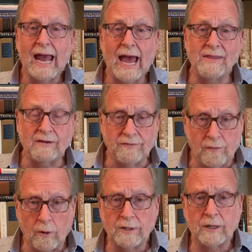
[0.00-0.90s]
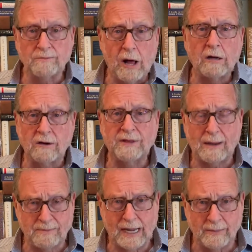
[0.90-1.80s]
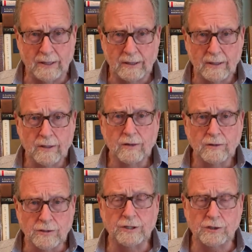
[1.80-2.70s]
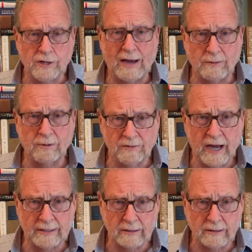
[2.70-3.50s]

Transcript: and then forward the bulk of that payment to the travel provider,